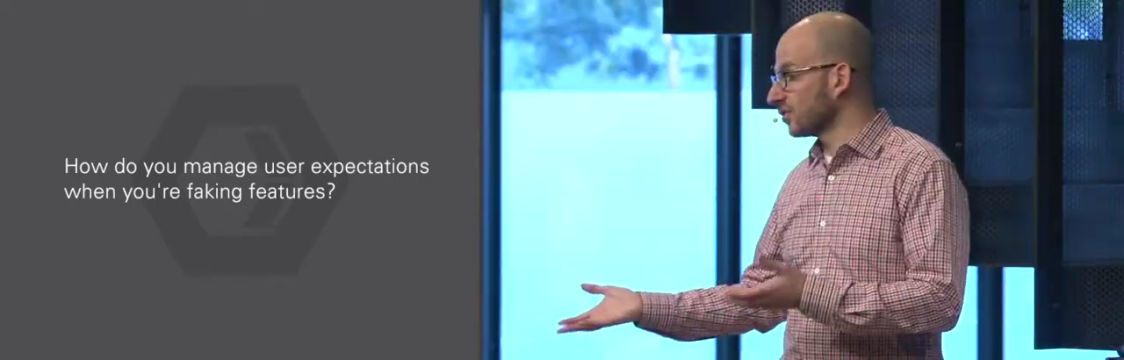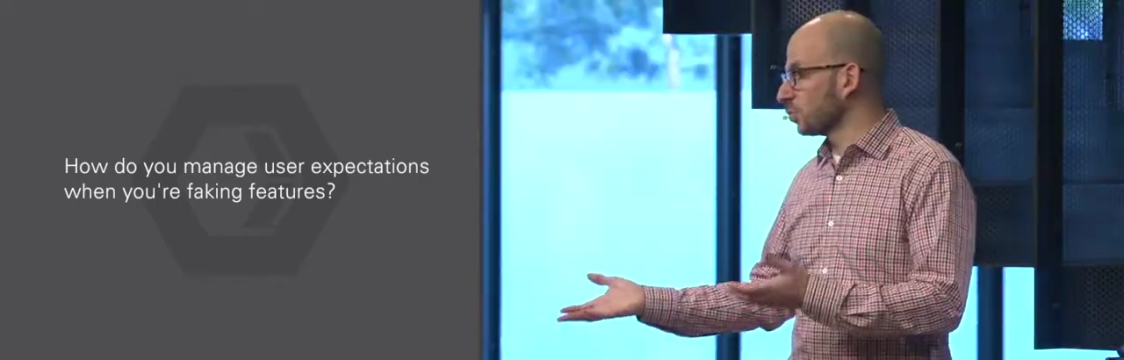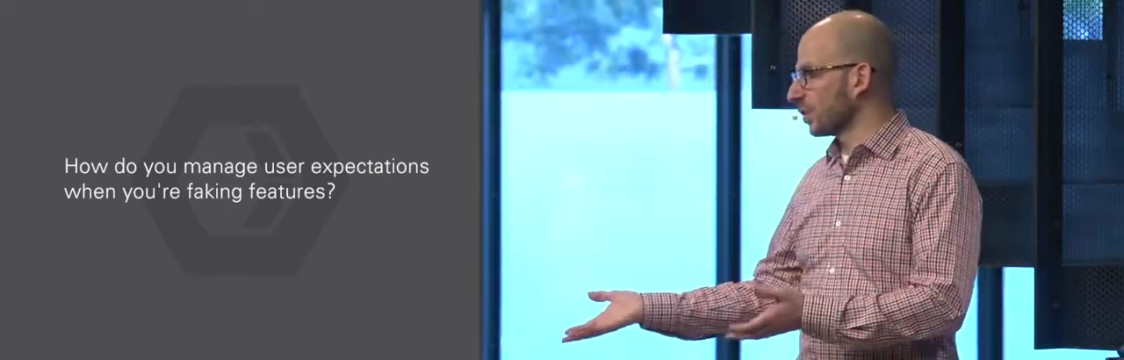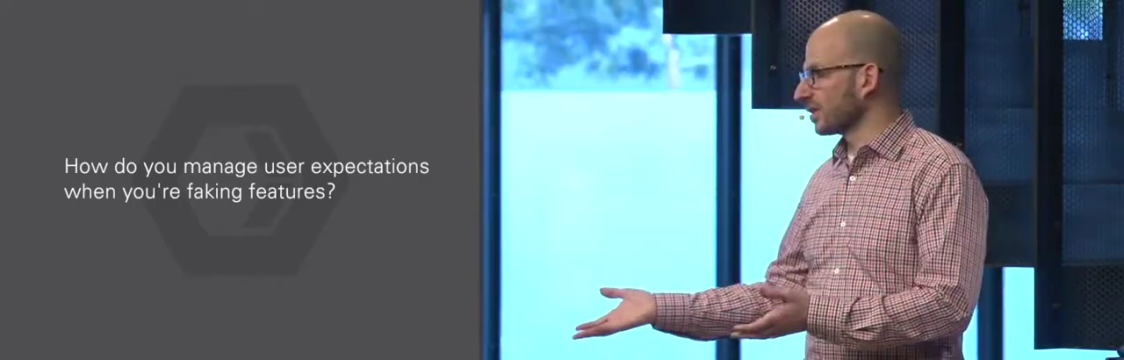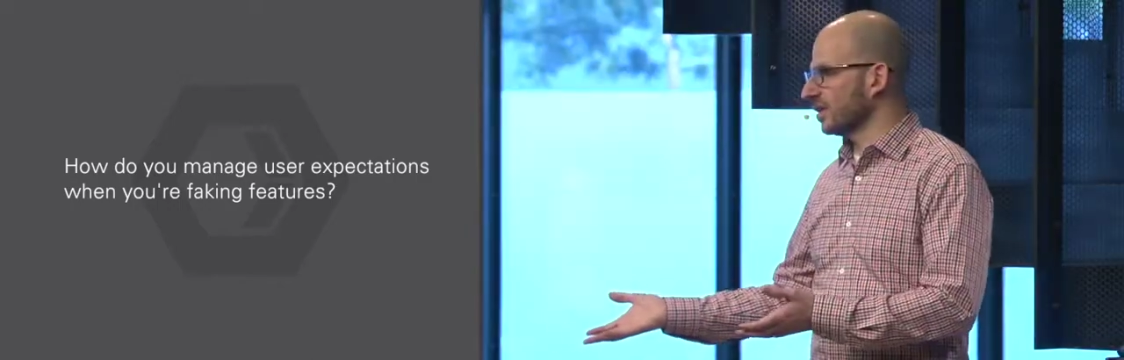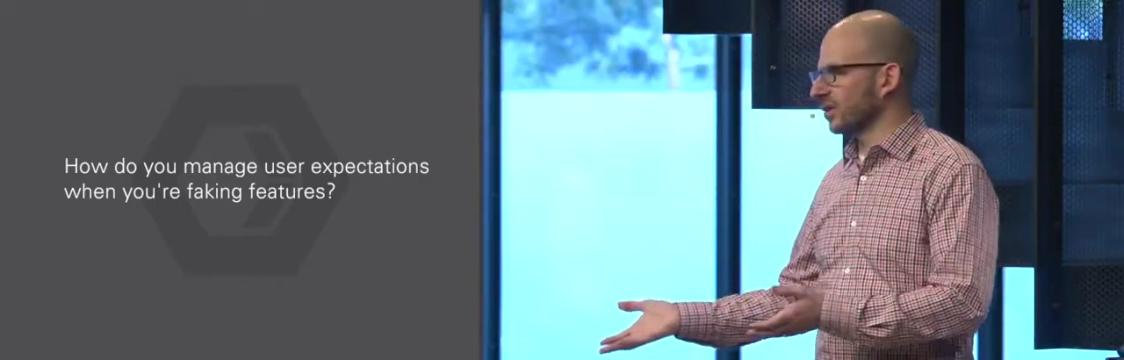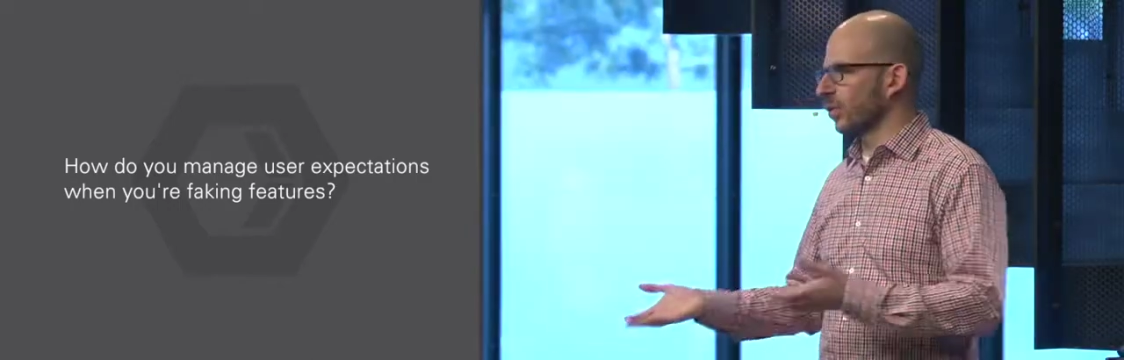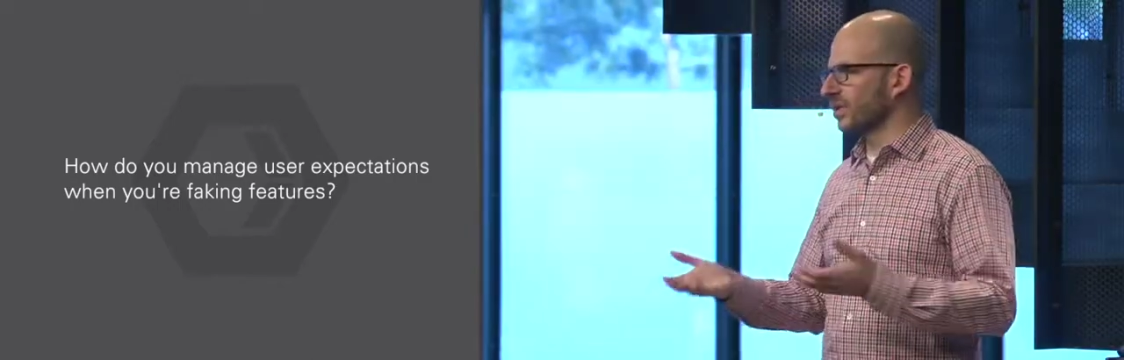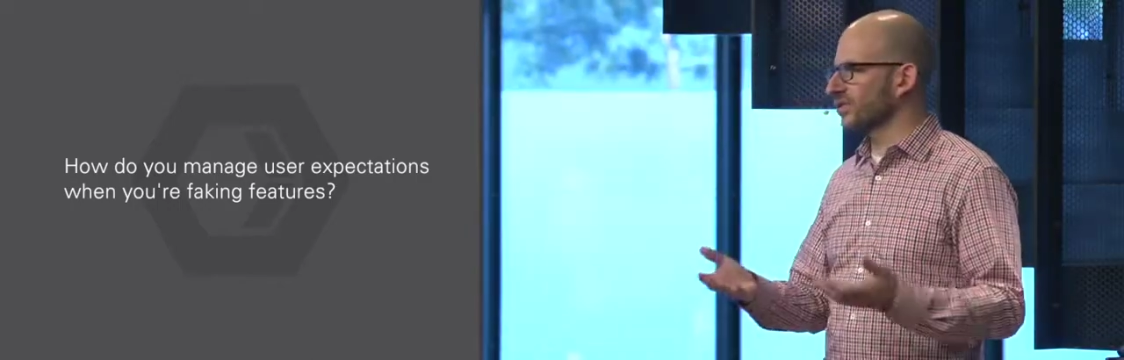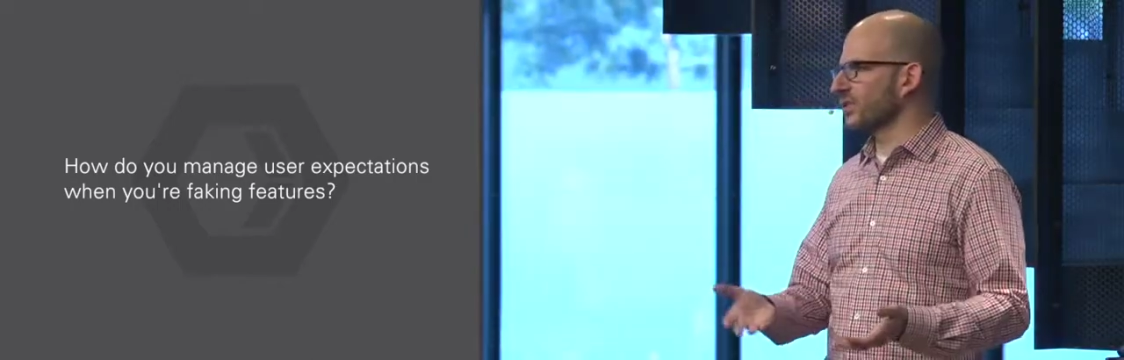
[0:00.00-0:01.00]
working
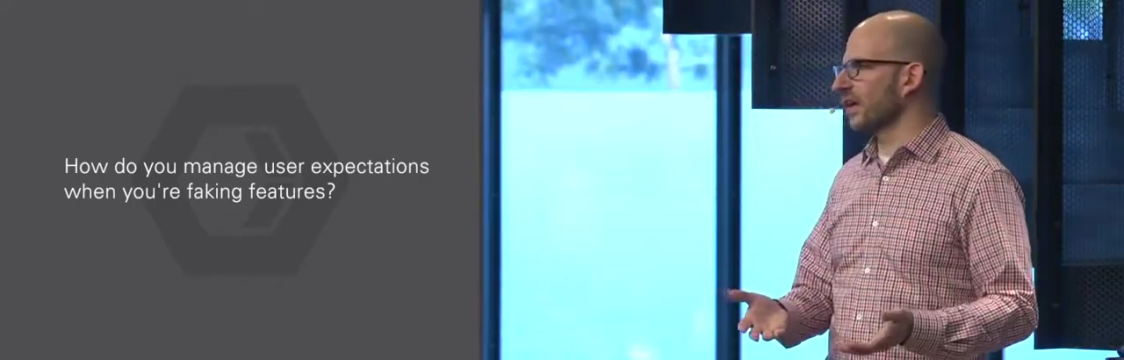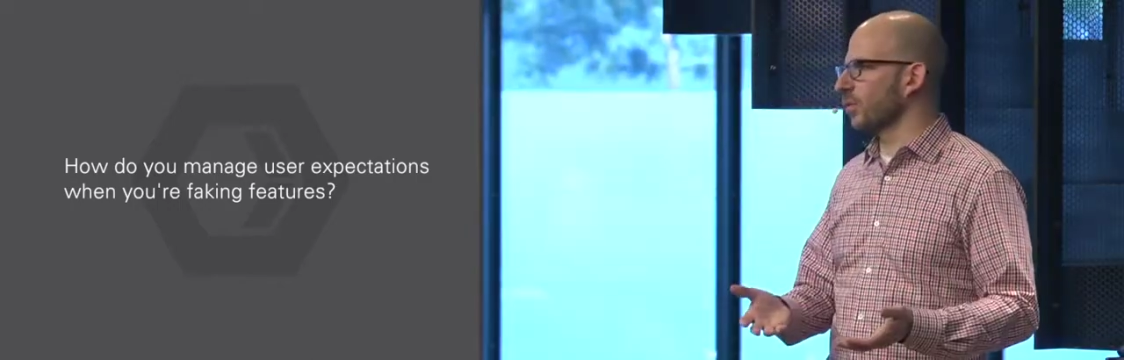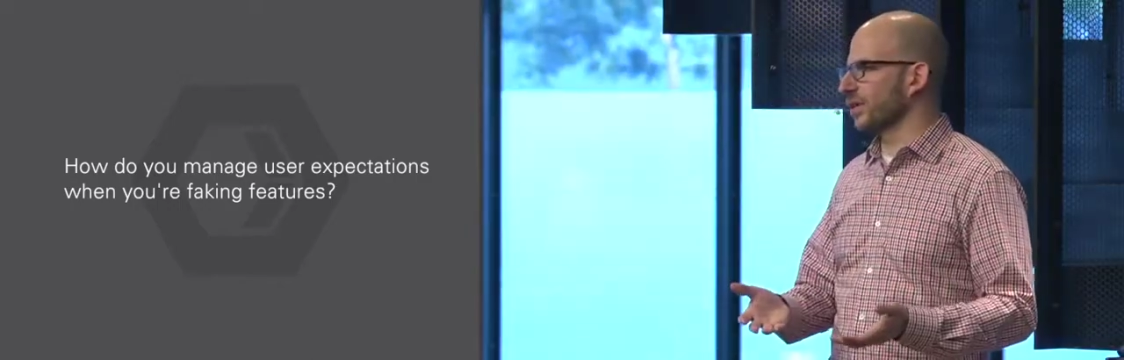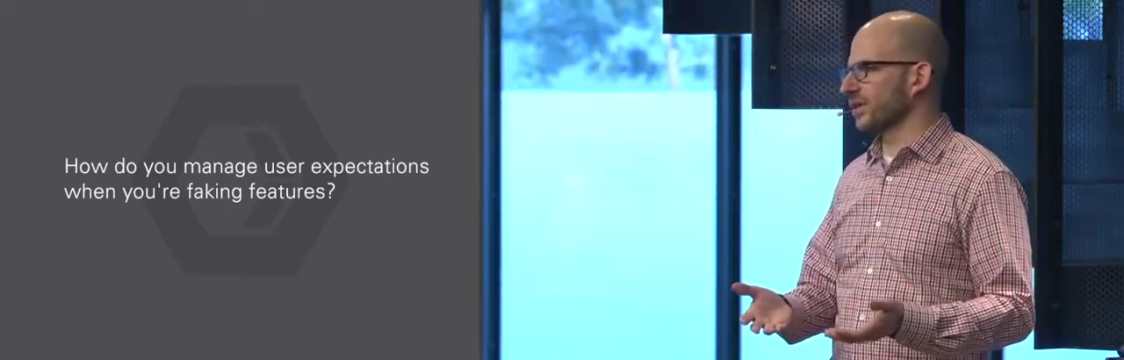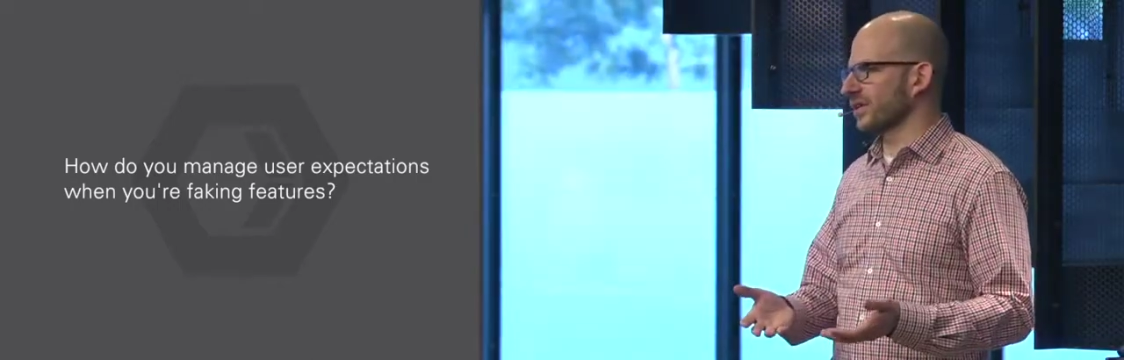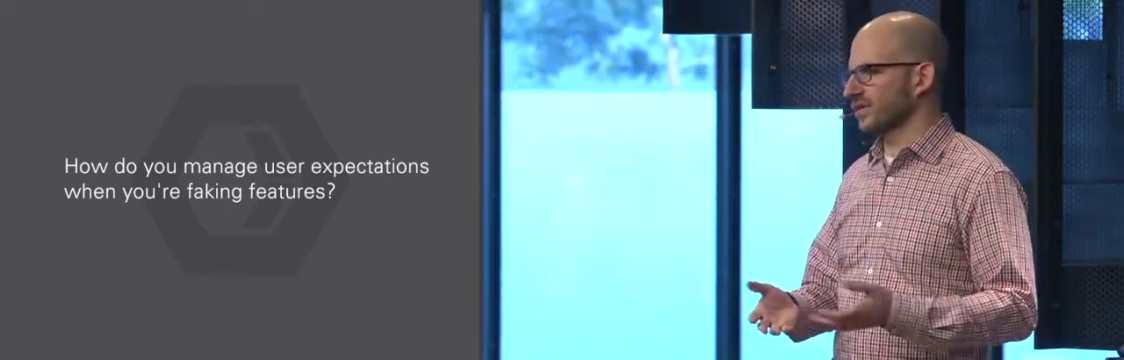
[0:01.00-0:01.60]
or it's not working.